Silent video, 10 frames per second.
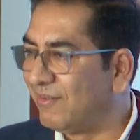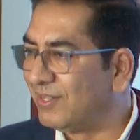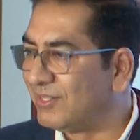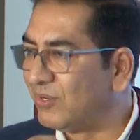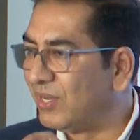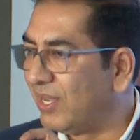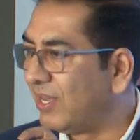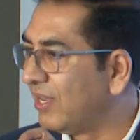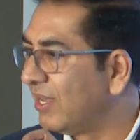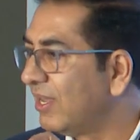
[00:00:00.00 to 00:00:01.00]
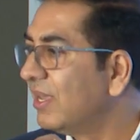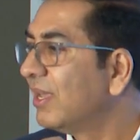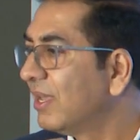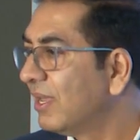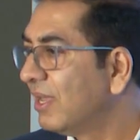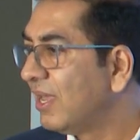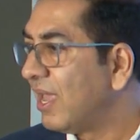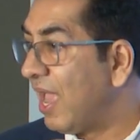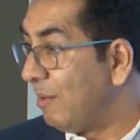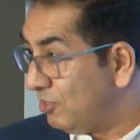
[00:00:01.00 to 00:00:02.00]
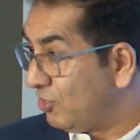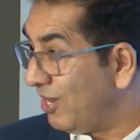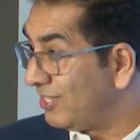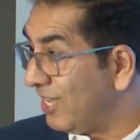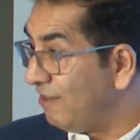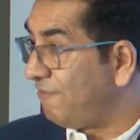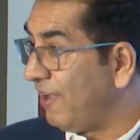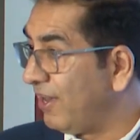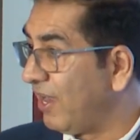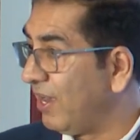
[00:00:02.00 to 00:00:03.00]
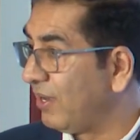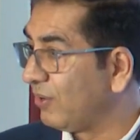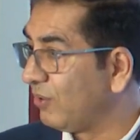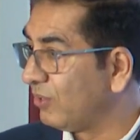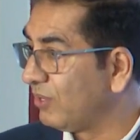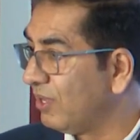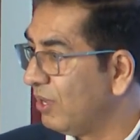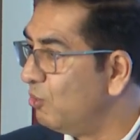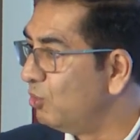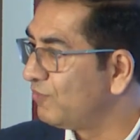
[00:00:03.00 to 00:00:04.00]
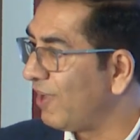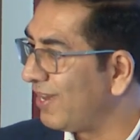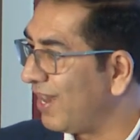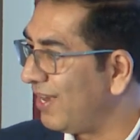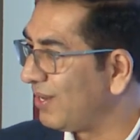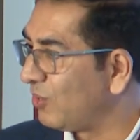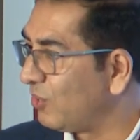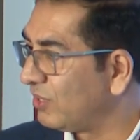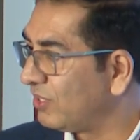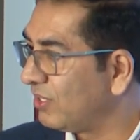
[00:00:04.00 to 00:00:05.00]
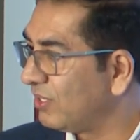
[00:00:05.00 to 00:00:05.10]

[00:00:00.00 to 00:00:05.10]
levels only. Amazon is infinite growth. Who's finite growth?